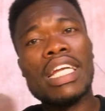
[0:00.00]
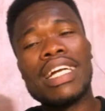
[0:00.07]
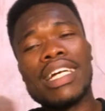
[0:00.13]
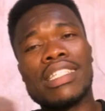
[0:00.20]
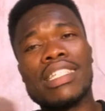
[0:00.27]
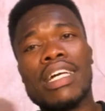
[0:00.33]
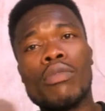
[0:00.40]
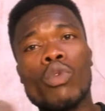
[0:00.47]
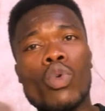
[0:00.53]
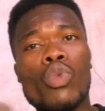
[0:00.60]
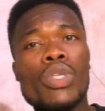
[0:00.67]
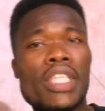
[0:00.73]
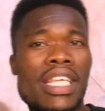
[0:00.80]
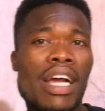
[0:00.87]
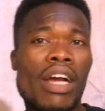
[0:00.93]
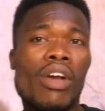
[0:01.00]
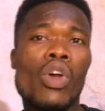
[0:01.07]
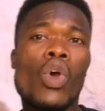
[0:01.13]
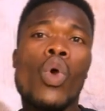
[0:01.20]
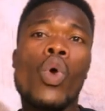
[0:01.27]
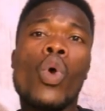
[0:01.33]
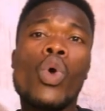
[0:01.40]
next asylum or cha.
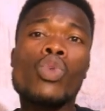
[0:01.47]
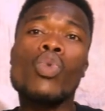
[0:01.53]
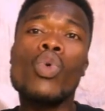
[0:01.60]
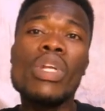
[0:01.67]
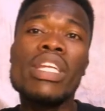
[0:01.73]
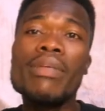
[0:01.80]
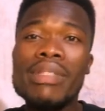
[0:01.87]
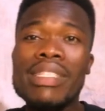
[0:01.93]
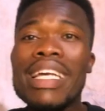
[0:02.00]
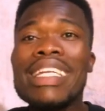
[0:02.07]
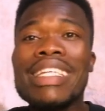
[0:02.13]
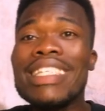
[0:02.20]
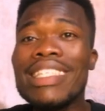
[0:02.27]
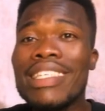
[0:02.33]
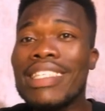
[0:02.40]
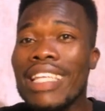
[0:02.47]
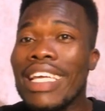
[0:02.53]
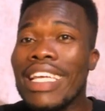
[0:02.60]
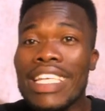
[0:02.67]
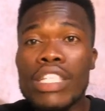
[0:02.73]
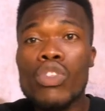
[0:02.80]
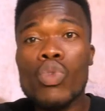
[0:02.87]
Also, Nim said this is
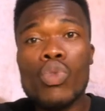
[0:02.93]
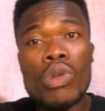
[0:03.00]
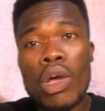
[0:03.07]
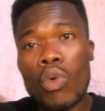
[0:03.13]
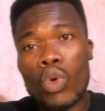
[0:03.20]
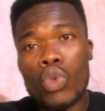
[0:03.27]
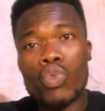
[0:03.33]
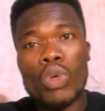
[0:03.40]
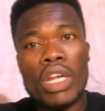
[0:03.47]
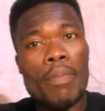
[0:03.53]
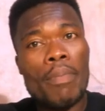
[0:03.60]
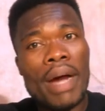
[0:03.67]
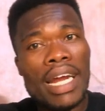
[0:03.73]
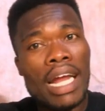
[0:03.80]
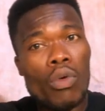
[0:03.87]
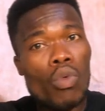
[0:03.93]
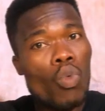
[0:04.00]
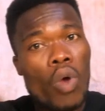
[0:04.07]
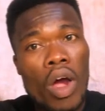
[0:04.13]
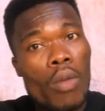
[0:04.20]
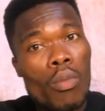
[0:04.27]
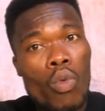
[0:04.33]
the issue. Clear cost when a banner
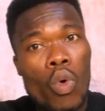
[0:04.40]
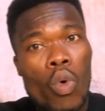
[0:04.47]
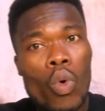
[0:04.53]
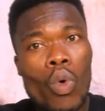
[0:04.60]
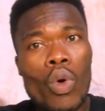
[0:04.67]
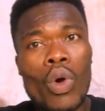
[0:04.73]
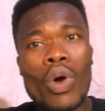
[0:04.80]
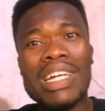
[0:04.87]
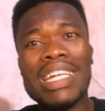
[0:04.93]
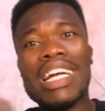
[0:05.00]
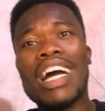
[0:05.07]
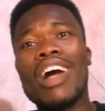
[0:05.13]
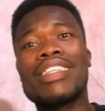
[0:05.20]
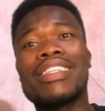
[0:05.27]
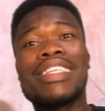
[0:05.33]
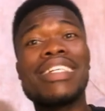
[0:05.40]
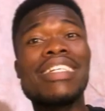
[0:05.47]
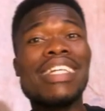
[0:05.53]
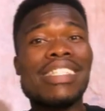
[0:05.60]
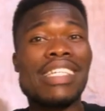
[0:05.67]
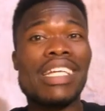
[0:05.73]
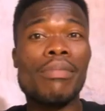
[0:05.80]
quamu 3
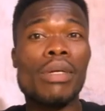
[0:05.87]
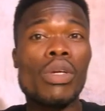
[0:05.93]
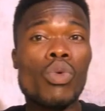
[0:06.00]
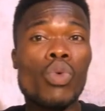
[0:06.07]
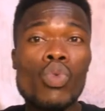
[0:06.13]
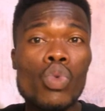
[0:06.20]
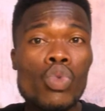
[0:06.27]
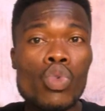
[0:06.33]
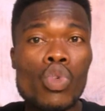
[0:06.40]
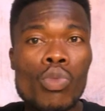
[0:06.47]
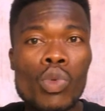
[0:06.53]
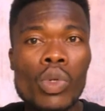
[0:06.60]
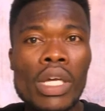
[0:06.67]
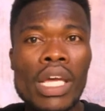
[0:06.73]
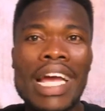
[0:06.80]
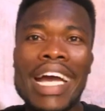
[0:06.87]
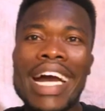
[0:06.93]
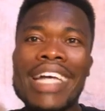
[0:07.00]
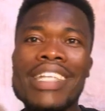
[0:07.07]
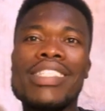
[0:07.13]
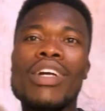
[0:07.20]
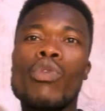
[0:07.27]
years and a banner could school.
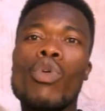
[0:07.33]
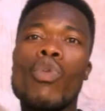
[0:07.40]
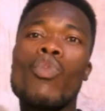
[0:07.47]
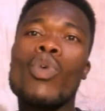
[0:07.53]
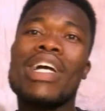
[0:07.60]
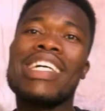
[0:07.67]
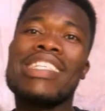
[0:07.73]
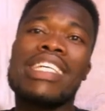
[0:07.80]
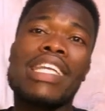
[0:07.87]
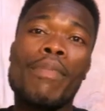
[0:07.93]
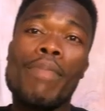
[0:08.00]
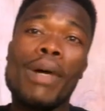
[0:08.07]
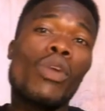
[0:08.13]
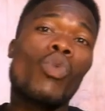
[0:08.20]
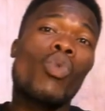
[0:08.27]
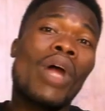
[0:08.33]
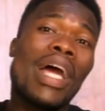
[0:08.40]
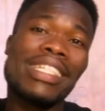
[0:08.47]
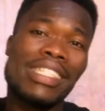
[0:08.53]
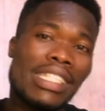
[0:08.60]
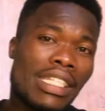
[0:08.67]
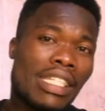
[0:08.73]
As the uncle focus and a banner
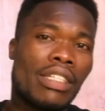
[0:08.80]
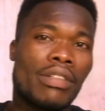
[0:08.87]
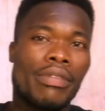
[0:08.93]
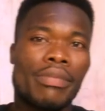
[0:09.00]
quash it